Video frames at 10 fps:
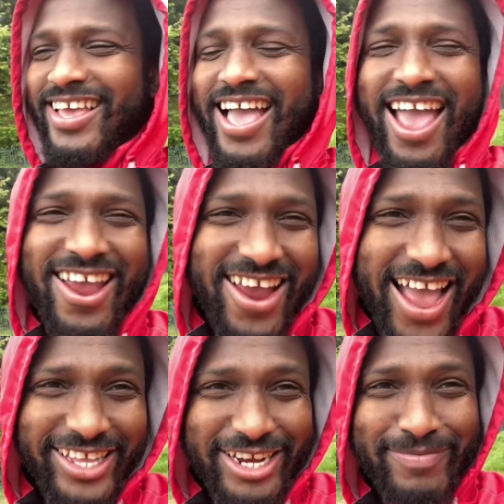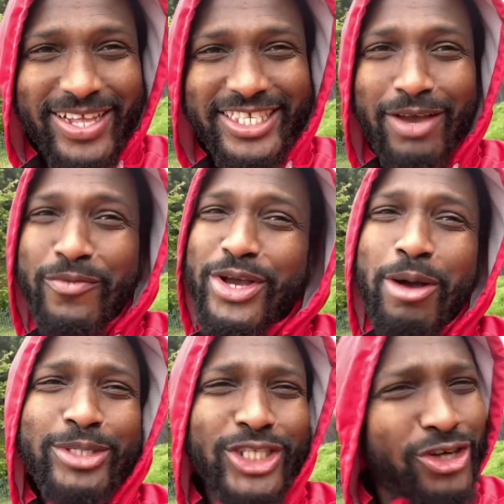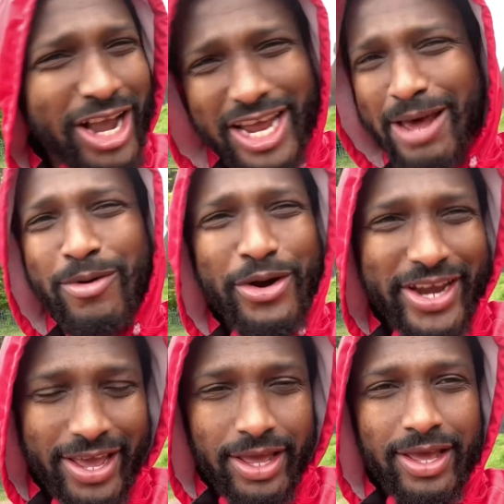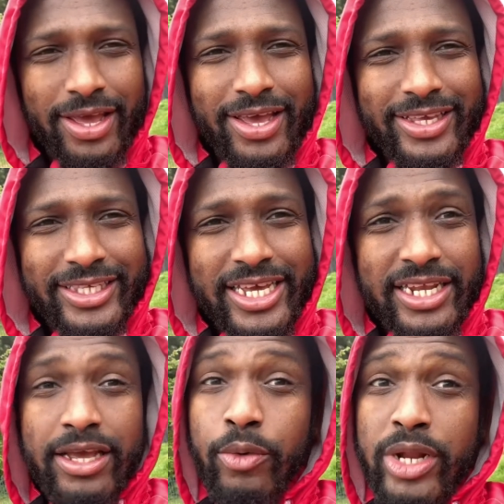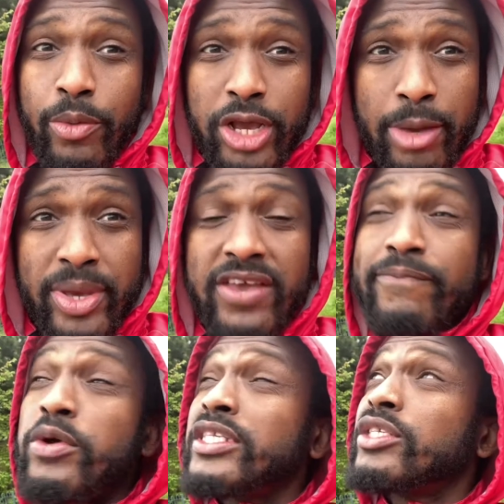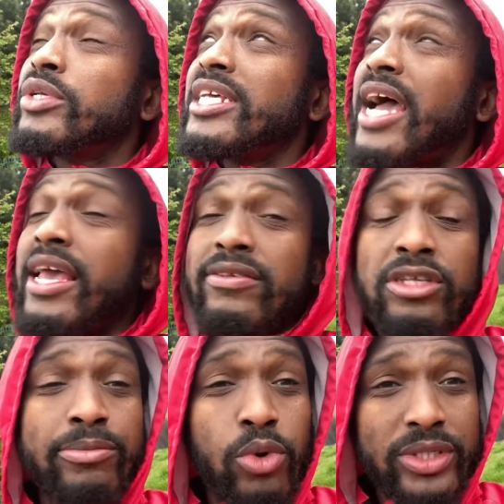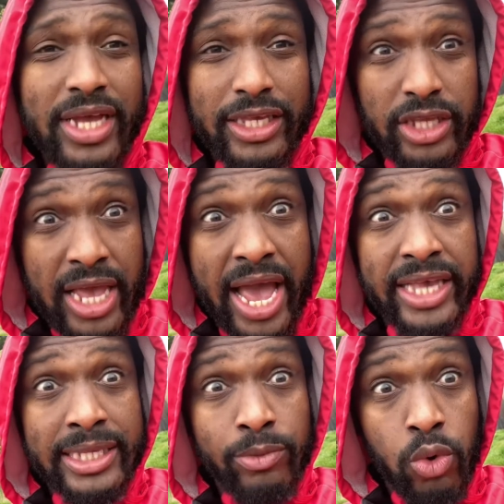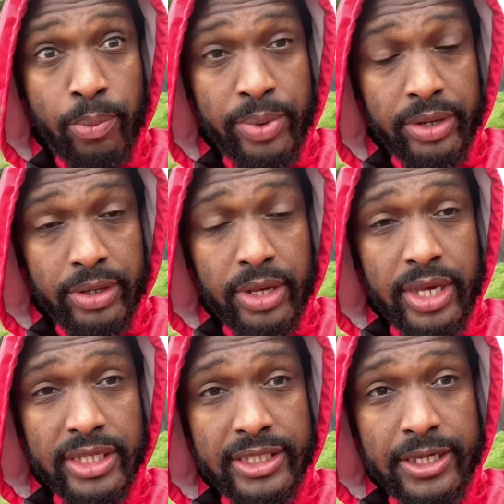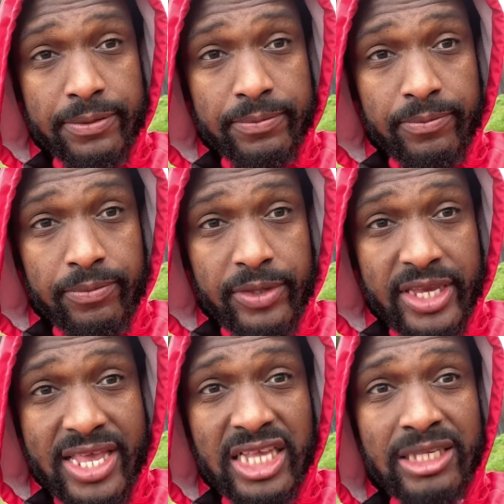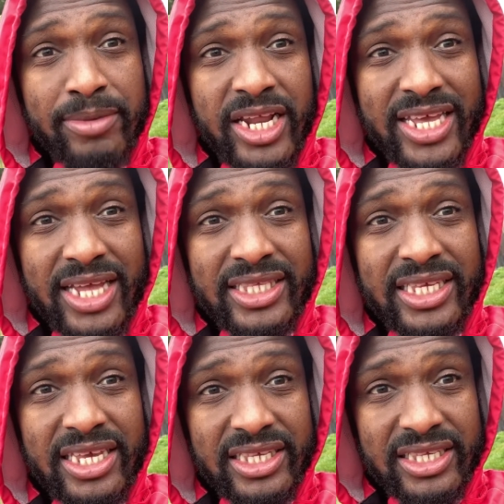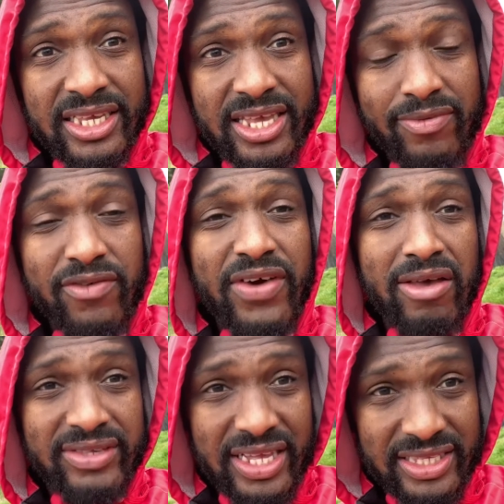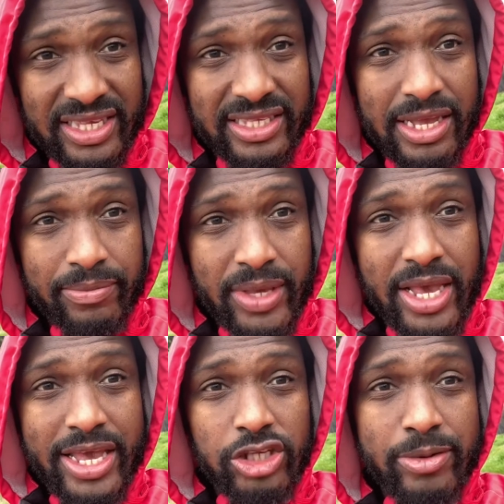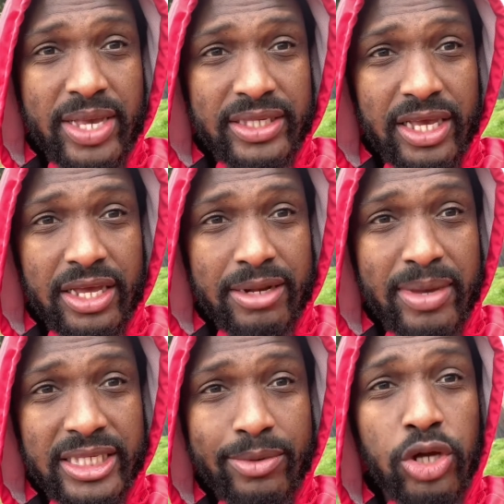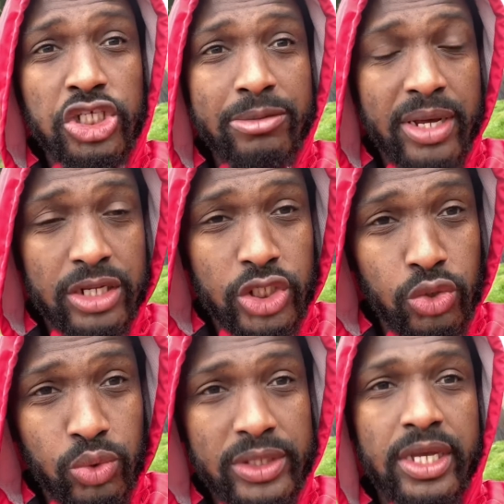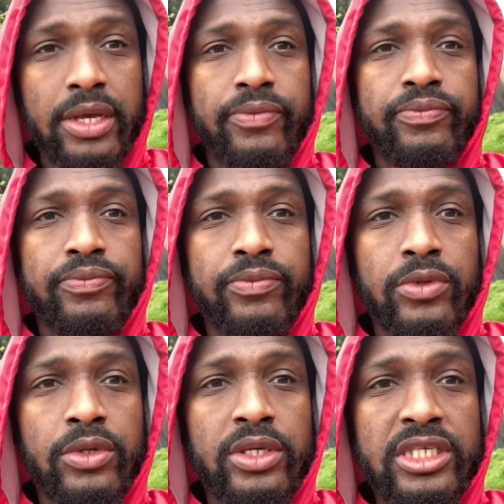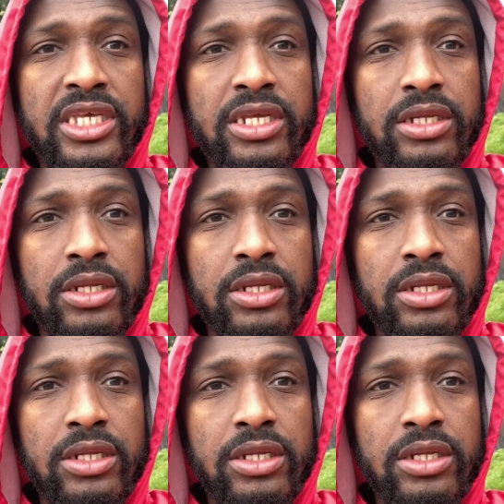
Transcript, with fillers: Alright, yeah, the man said wake up strong on a Monday. Zin, when I wake up, I give praises to the eye, to the most eye, so your eyes are open. Zin, they can smell, they can taste. They have the five senses them. You see what I say? Man say we go gym on the Tuesday. See?